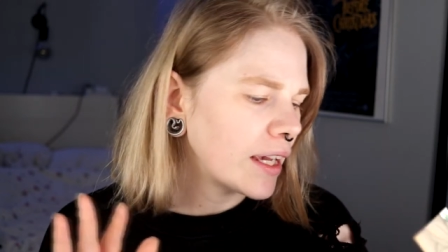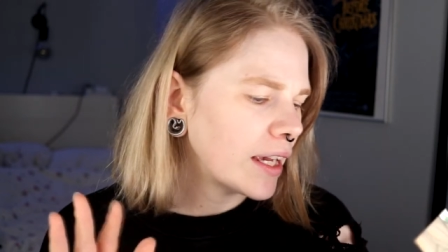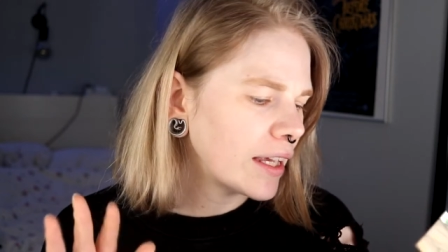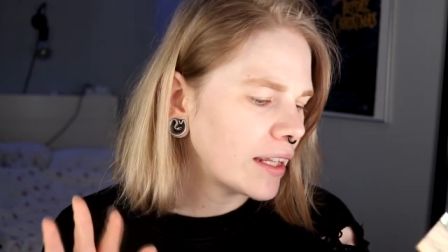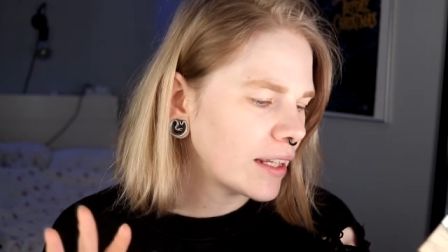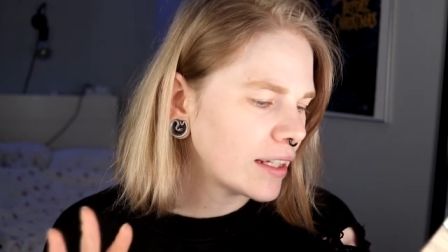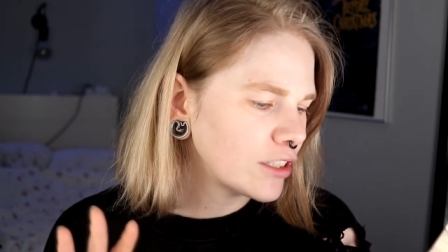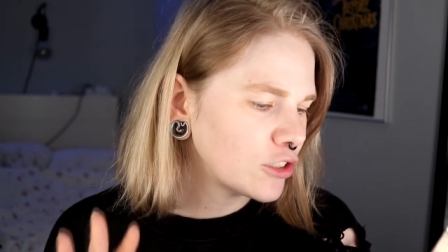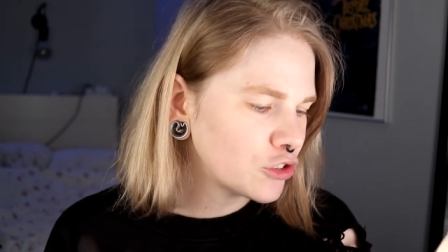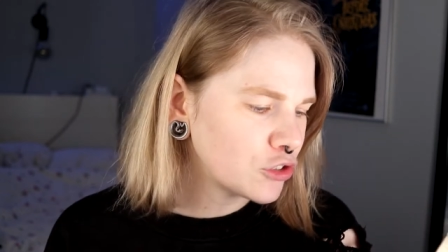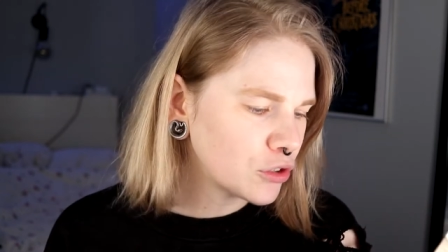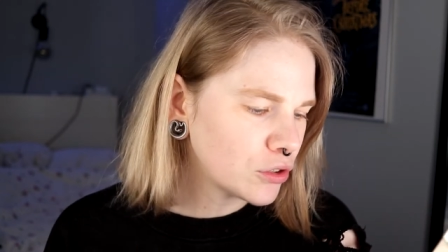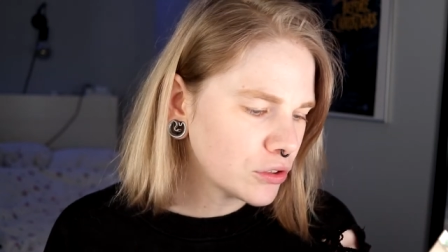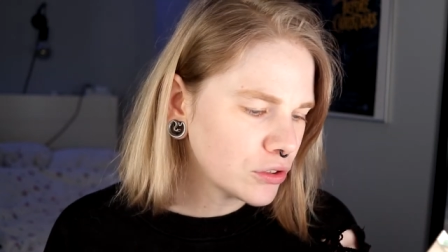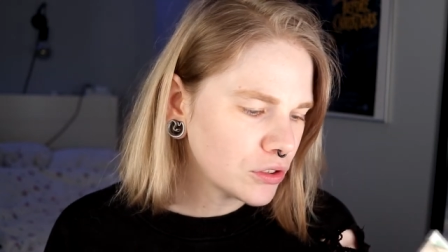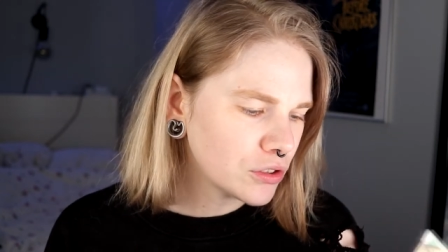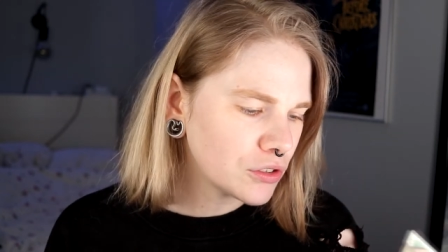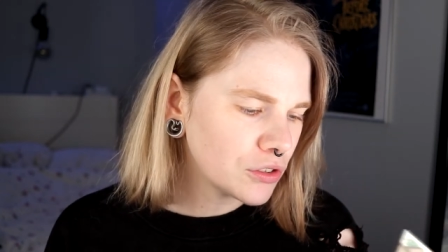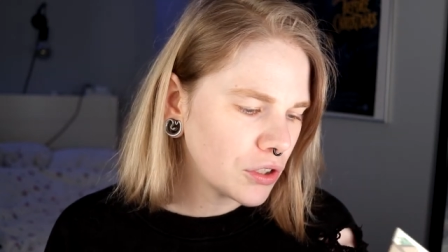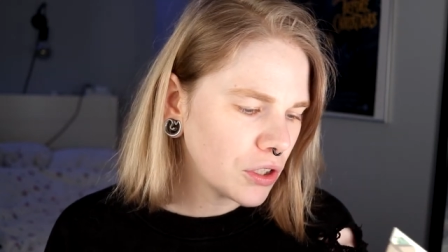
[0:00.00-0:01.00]
and I
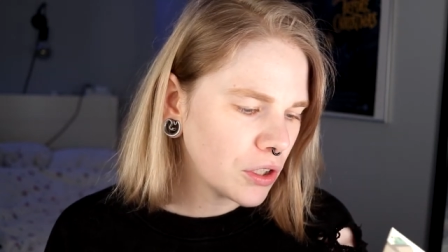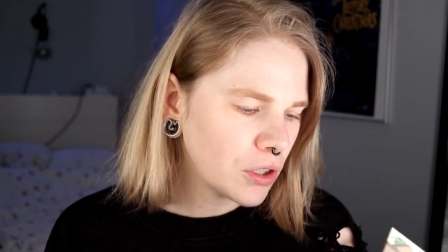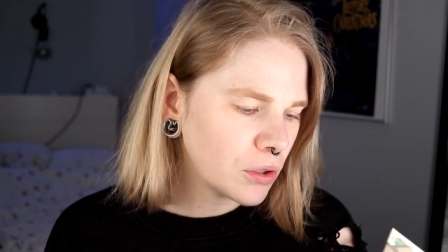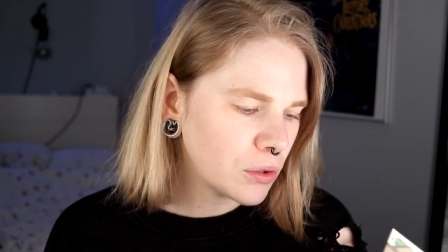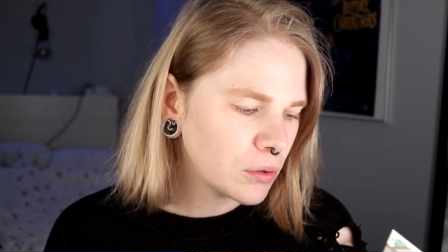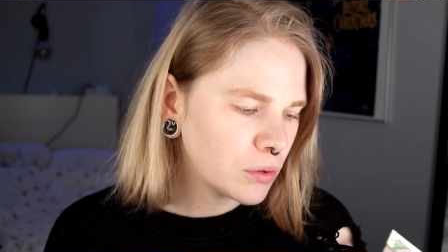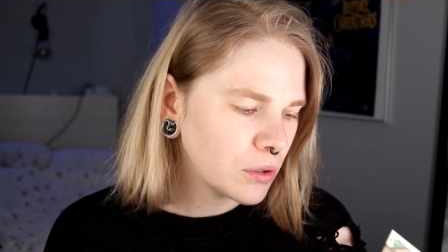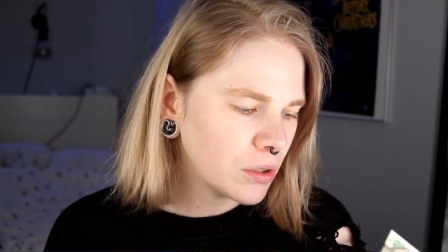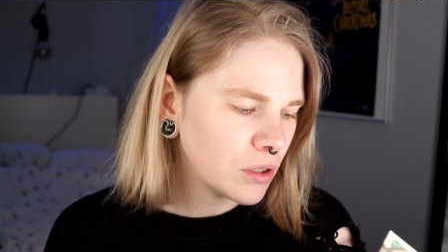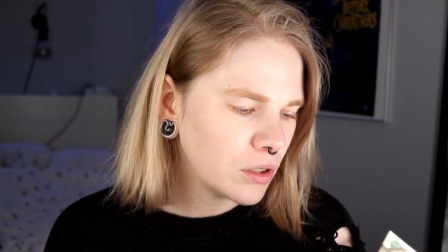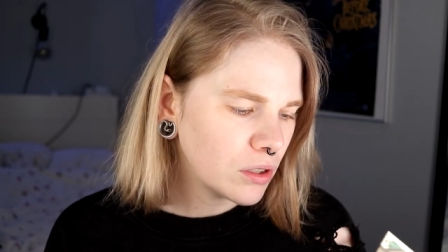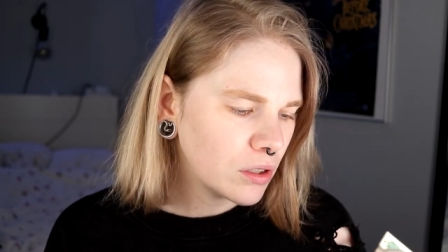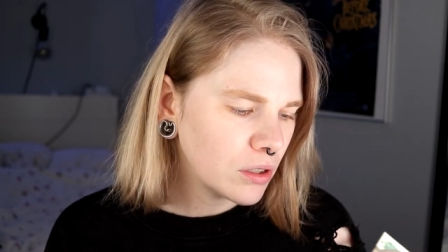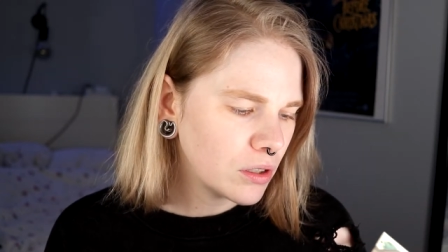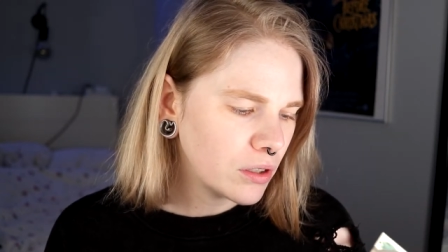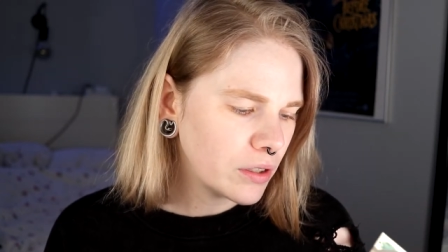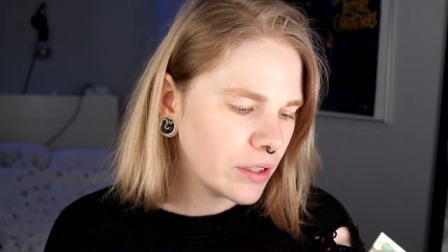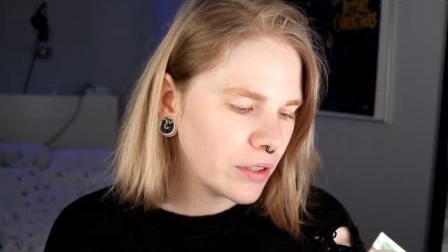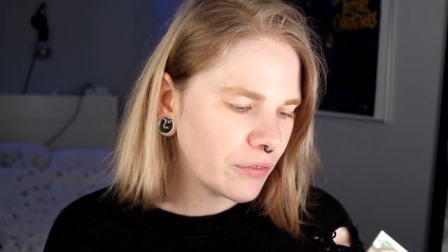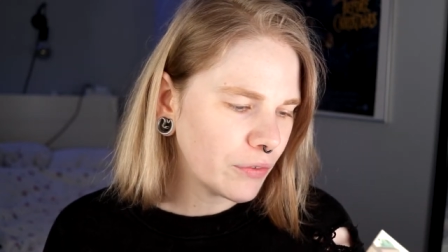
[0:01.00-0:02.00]
don't know
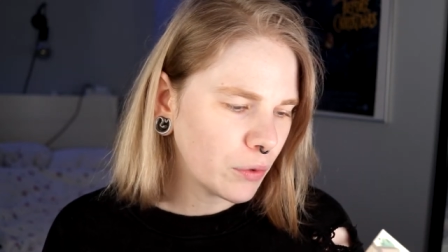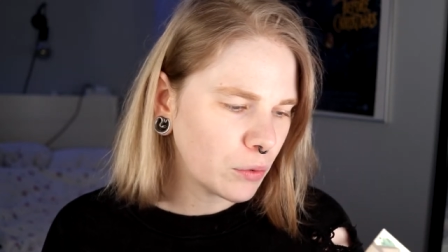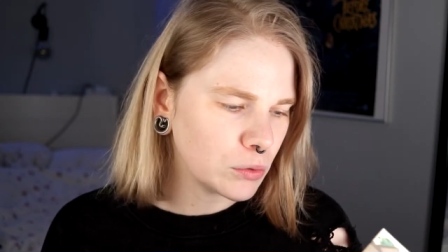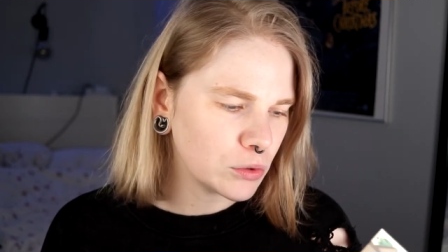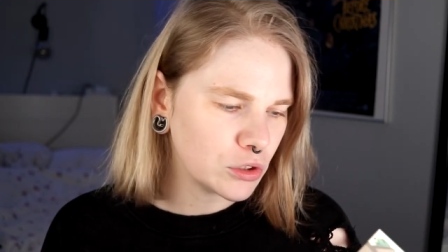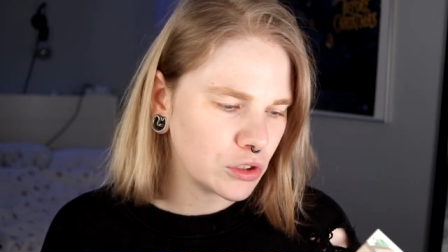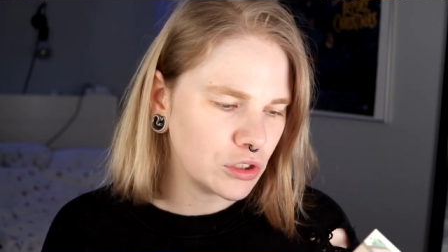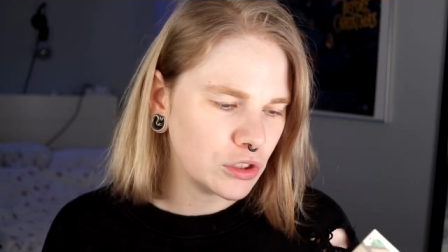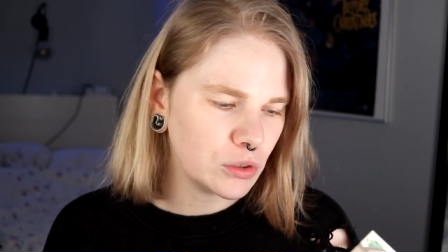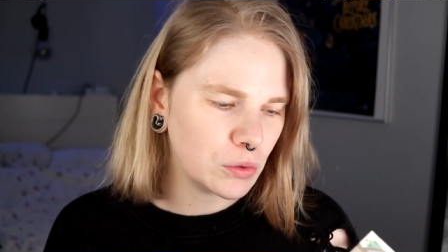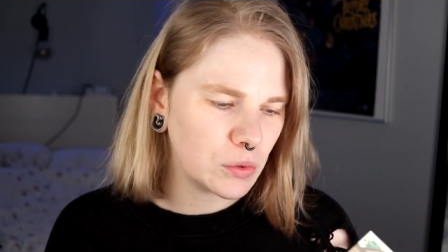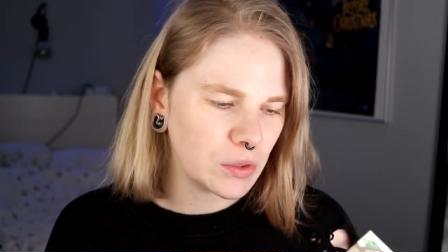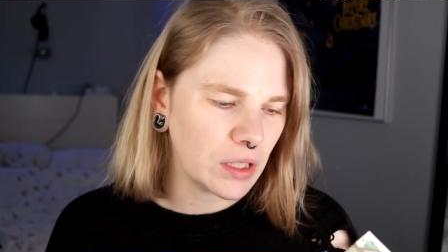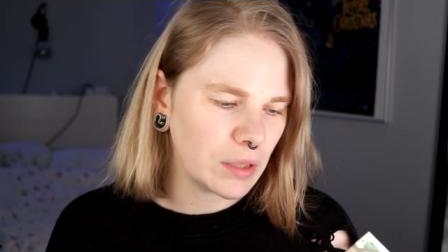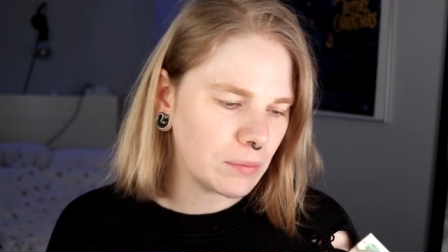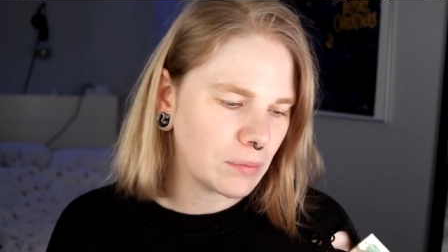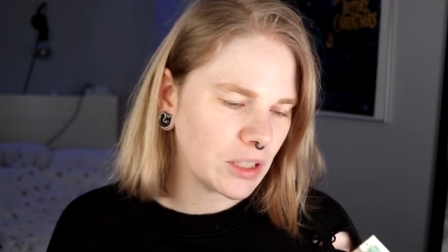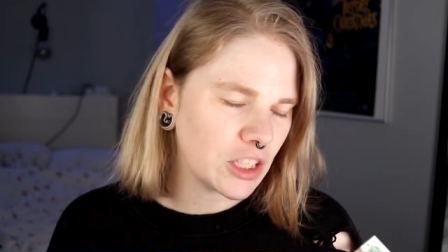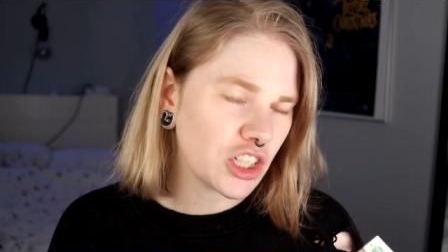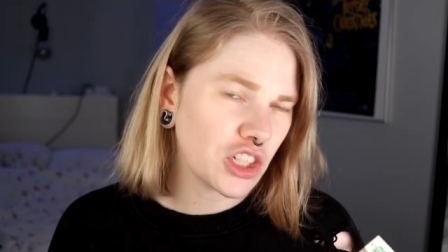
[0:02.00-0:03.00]
if I want to use
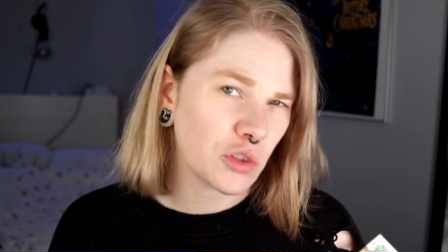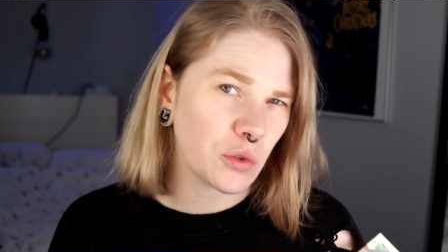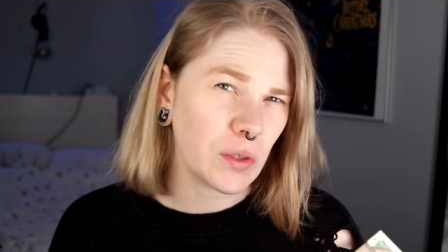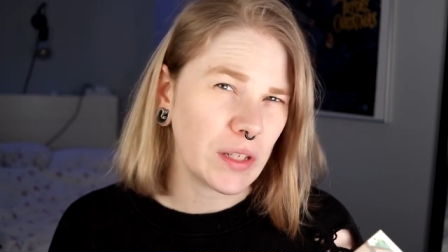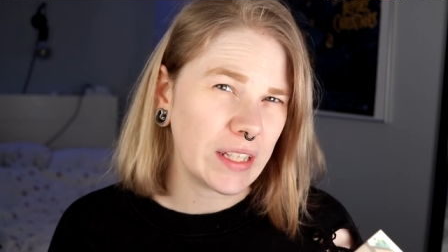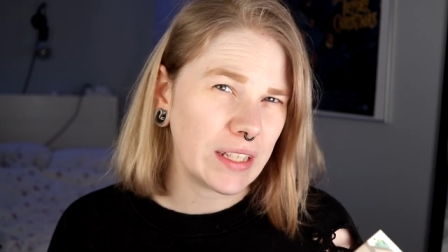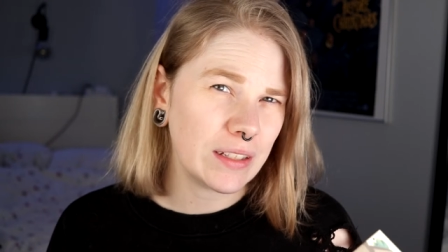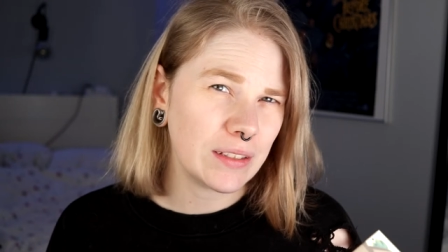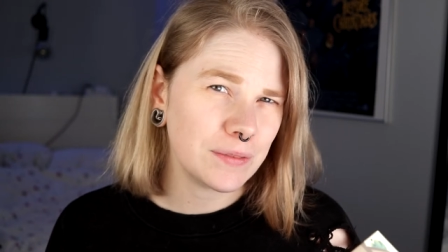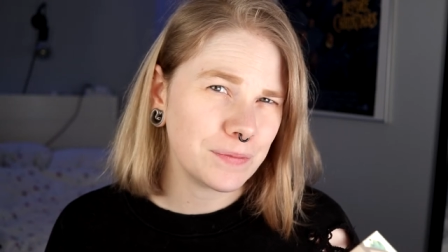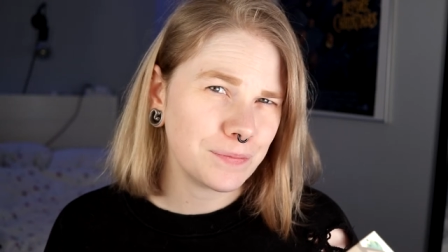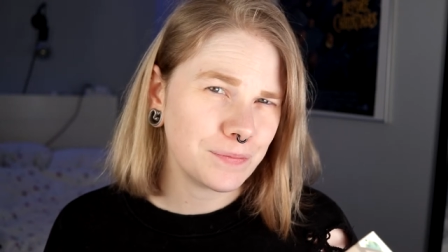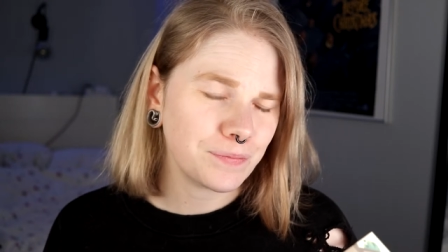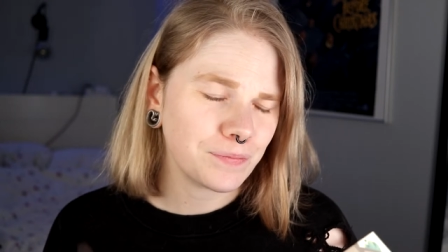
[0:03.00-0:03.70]
that much green.